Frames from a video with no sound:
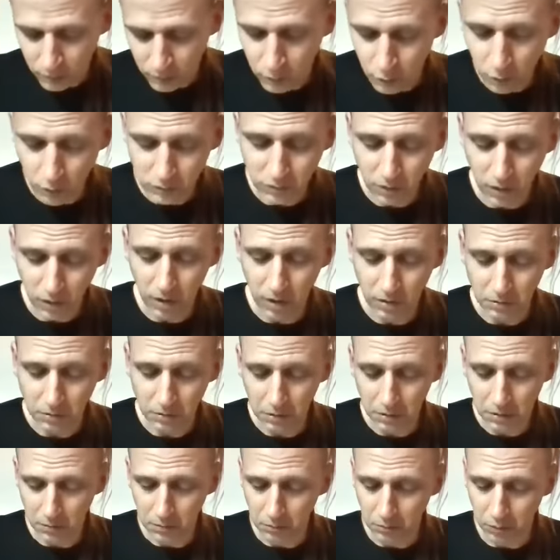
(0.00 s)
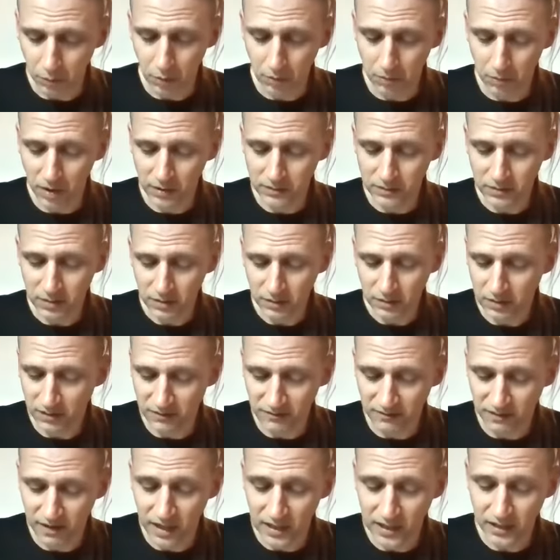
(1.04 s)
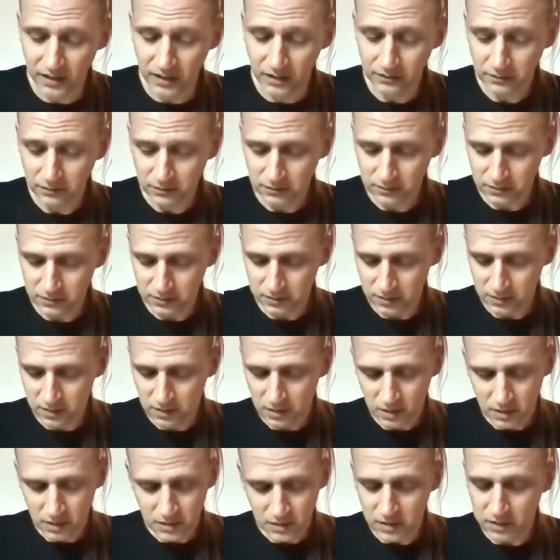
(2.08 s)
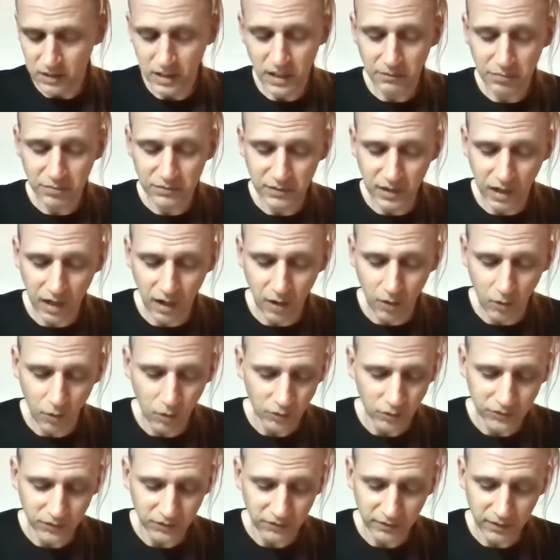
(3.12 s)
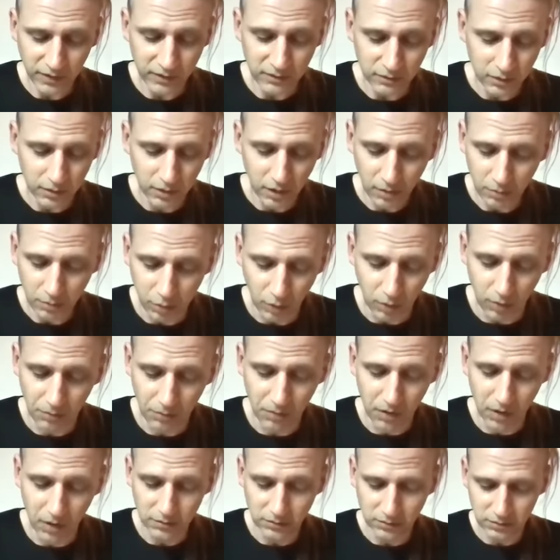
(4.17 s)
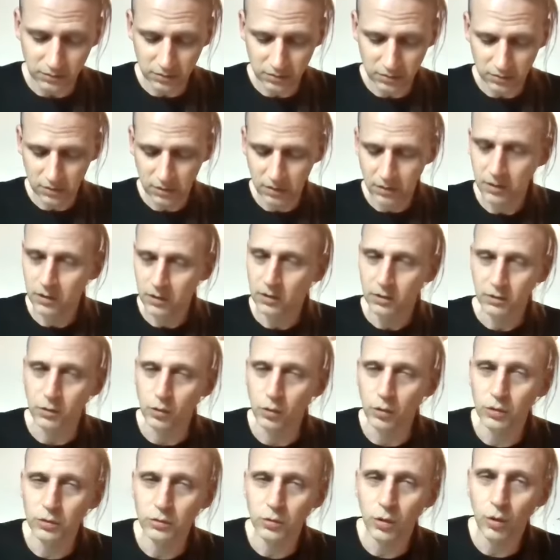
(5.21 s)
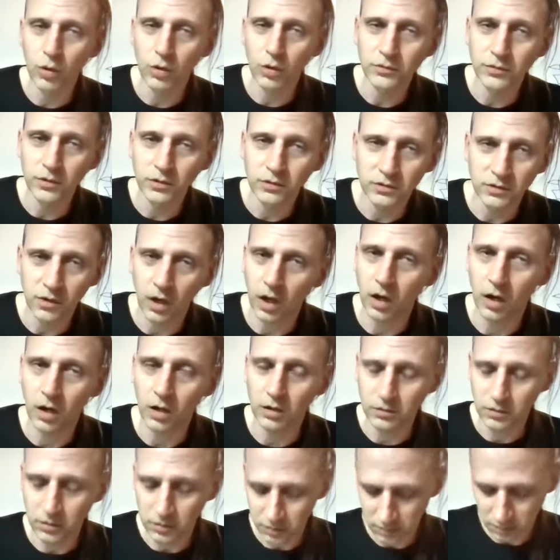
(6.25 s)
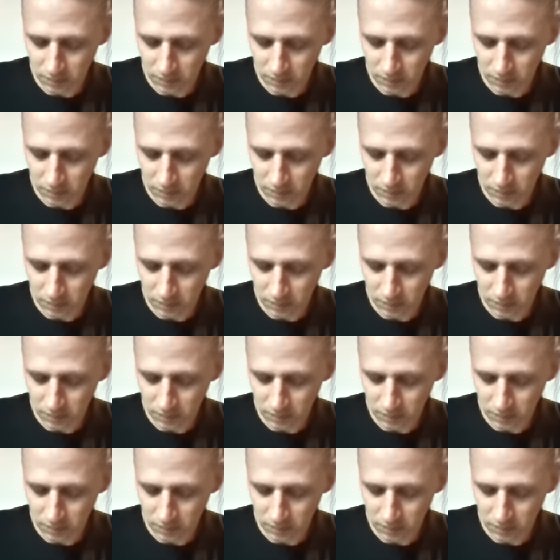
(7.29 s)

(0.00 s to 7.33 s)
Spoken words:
"Good dog, Beaumont the Valiant. Sleep now, old friend, Beaumont. Good old dog."